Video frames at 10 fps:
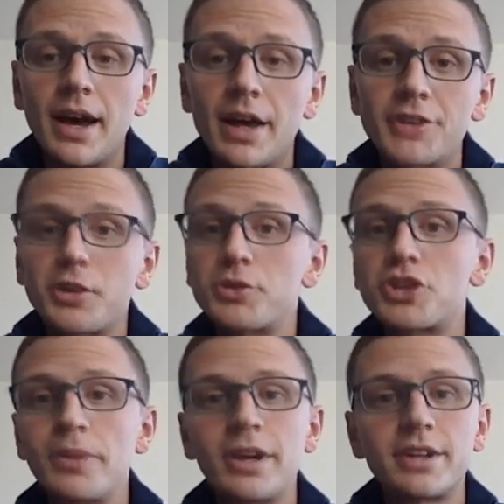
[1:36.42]
So it
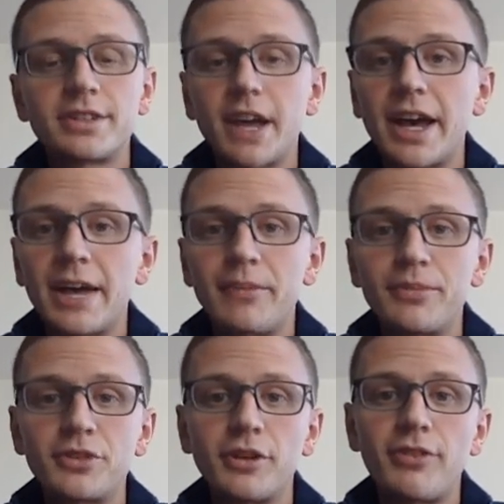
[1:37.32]
should be a good time.
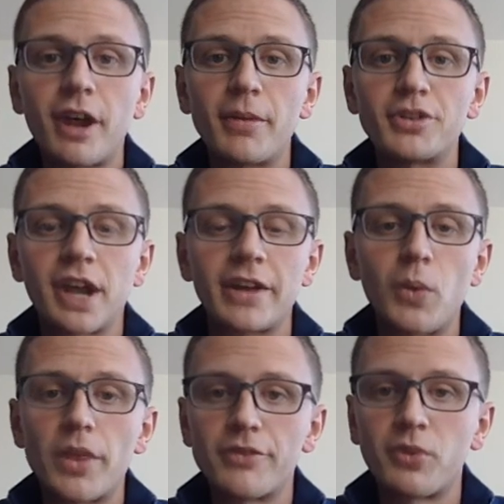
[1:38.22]
So far, I've been checking the
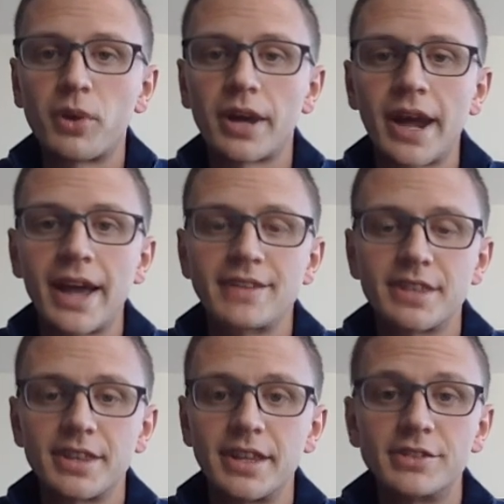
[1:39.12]
weather forecast,
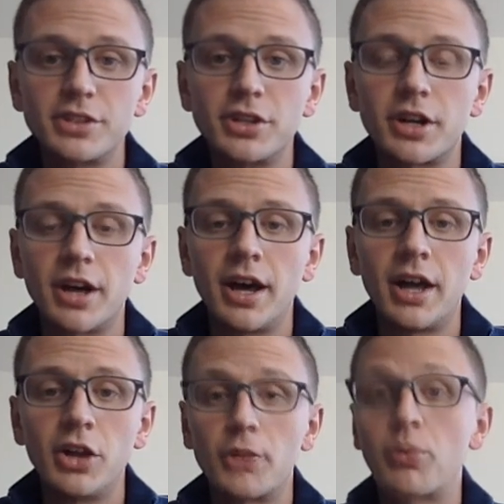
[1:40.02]
and things look
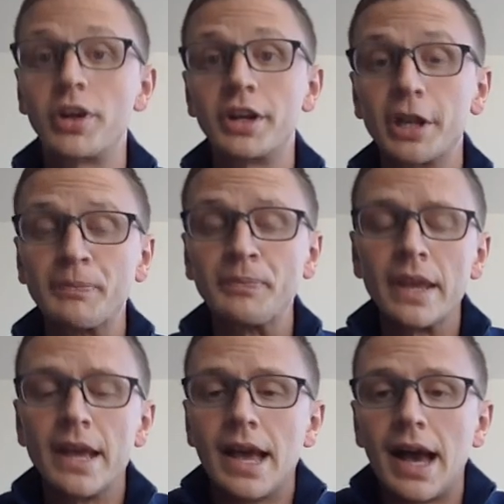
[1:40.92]
pretty good.
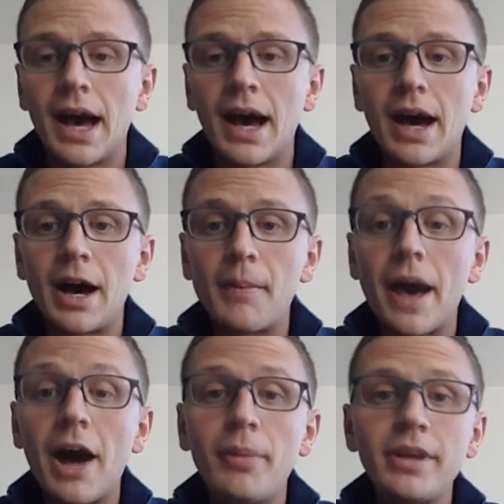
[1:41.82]

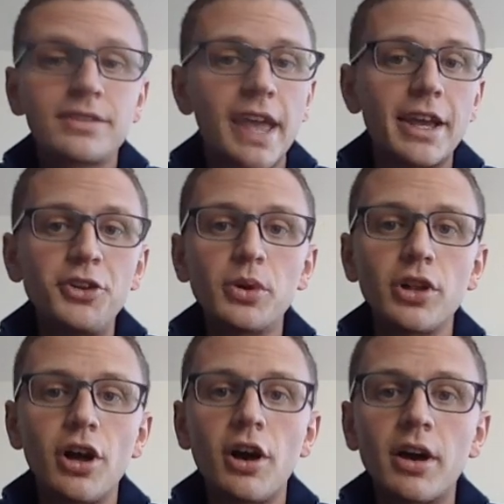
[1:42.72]
I'll be taking you
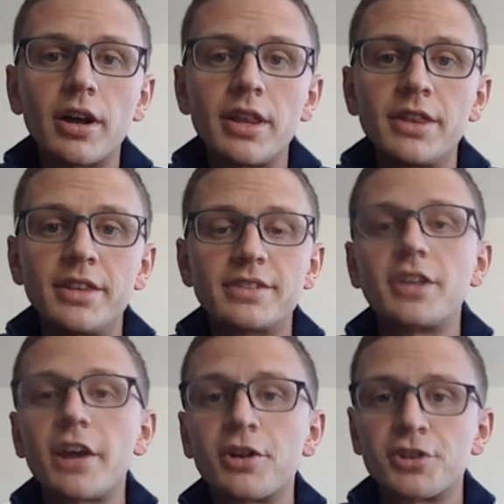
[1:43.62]
along this
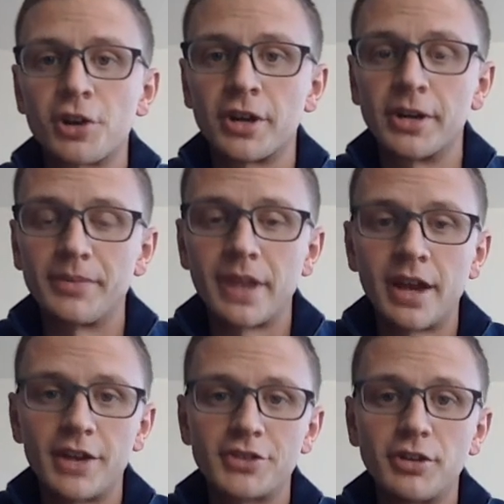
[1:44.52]
entire journey.
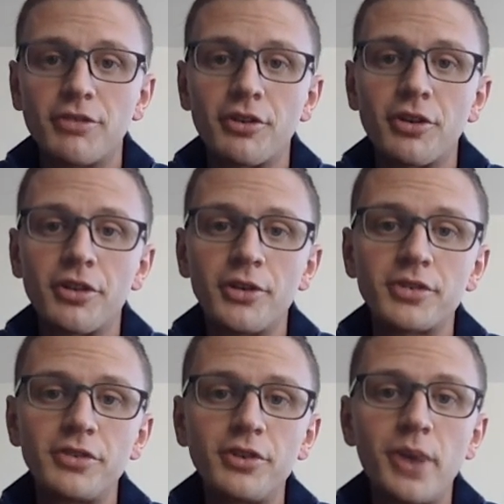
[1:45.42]
So for those
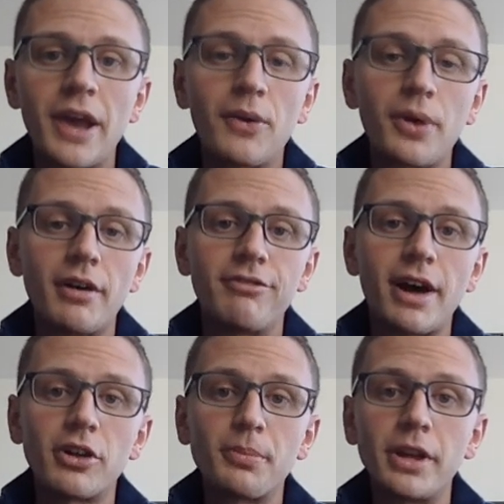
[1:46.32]
of you who have
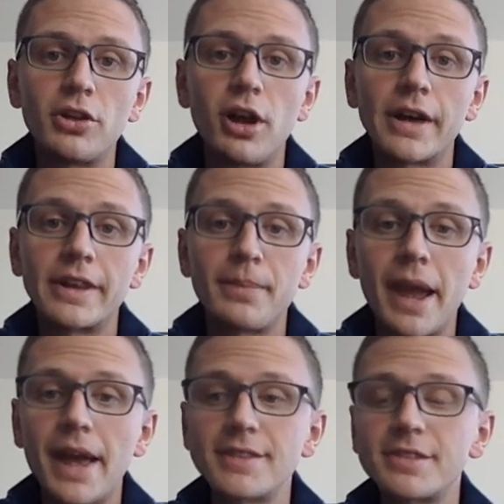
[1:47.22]
followed me along in the
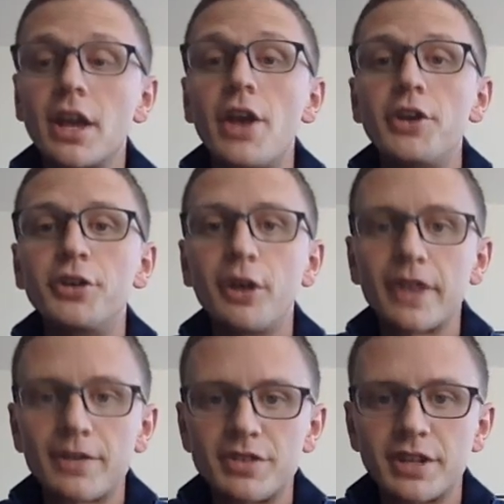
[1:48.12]
past, you know
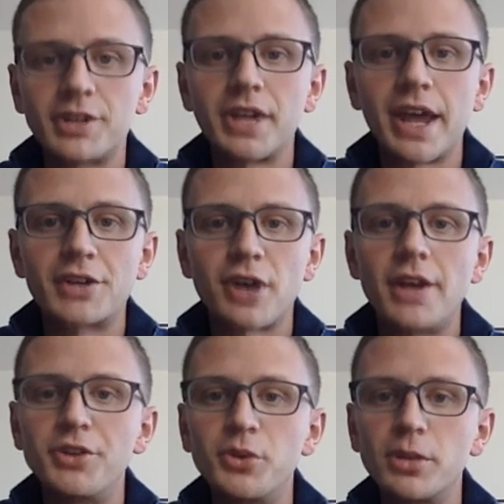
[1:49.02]
that every single day I try
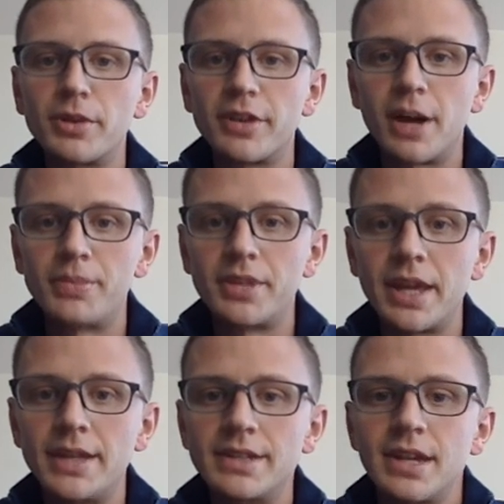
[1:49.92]
and do a little bit of an
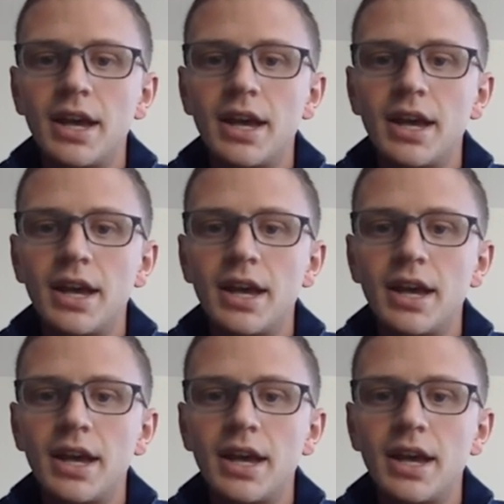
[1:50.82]
update.